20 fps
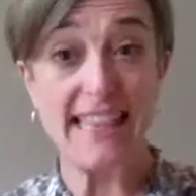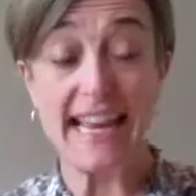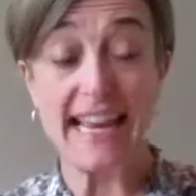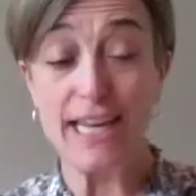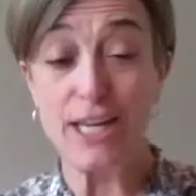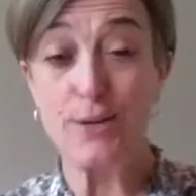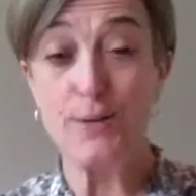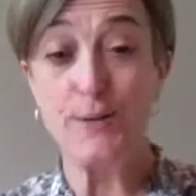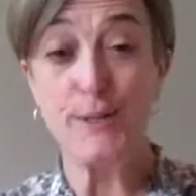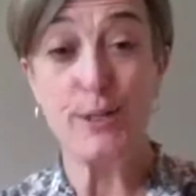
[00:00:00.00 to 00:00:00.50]

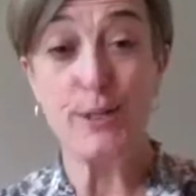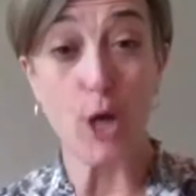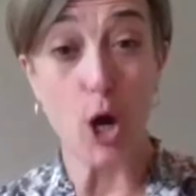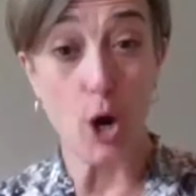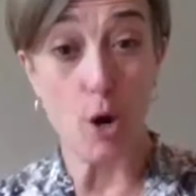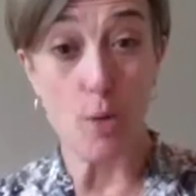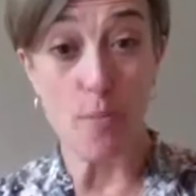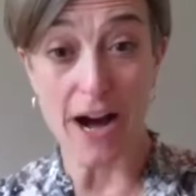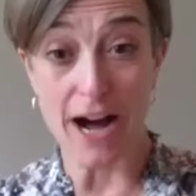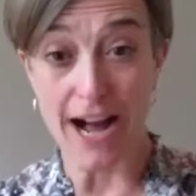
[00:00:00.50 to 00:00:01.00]
Thank you
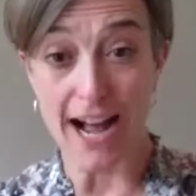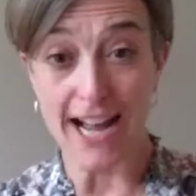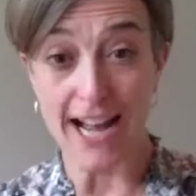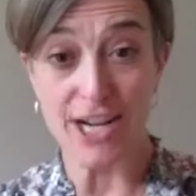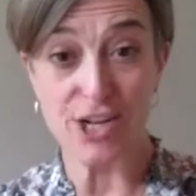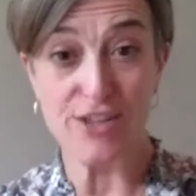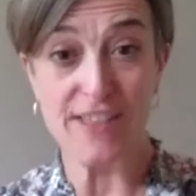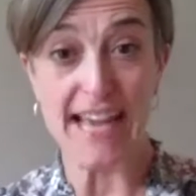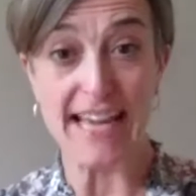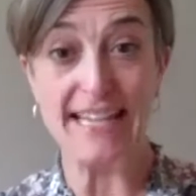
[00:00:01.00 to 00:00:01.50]
so
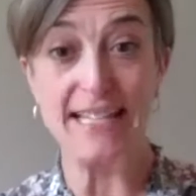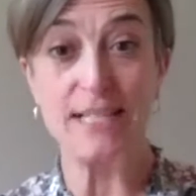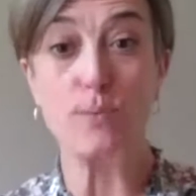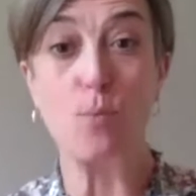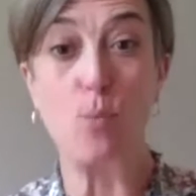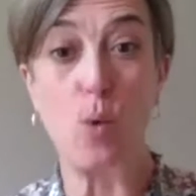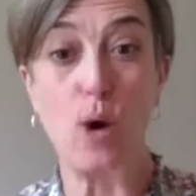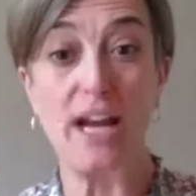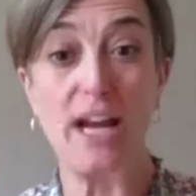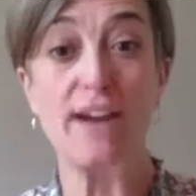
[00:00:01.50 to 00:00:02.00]
much. That is
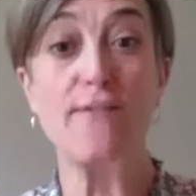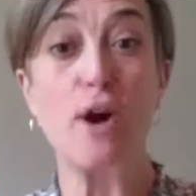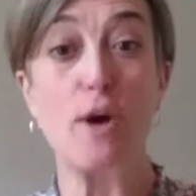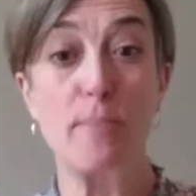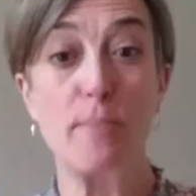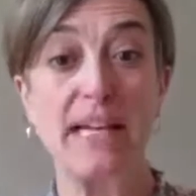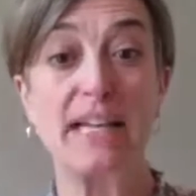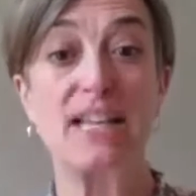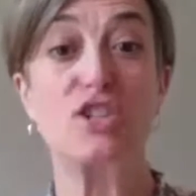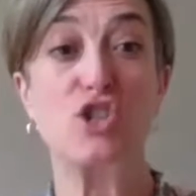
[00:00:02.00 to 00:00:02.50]
one of our
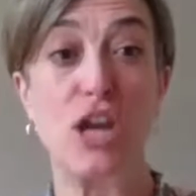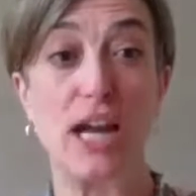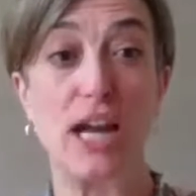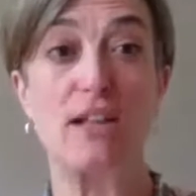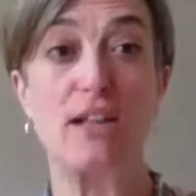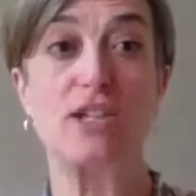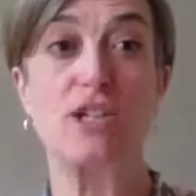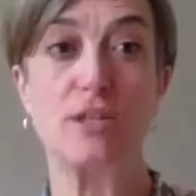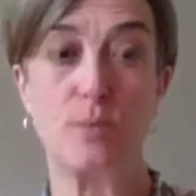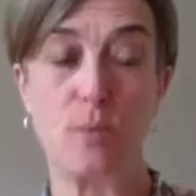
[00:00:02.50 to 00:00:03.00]
biggest
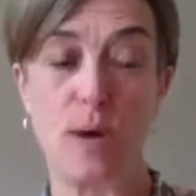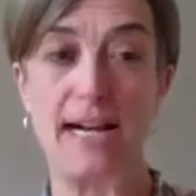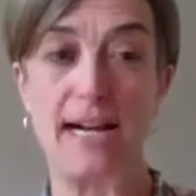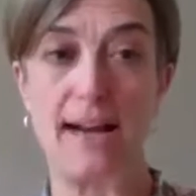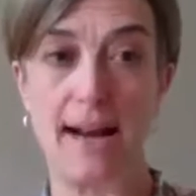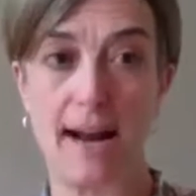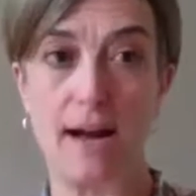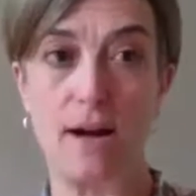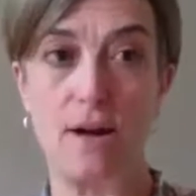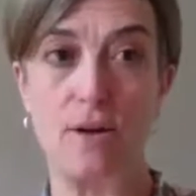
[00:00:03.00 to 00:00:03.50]
challenges right
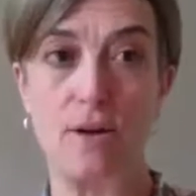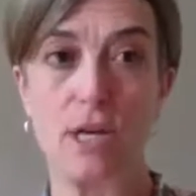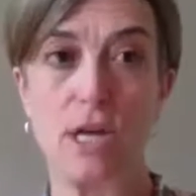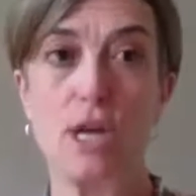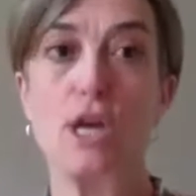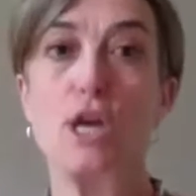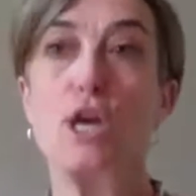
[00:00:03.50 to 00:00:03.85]
now.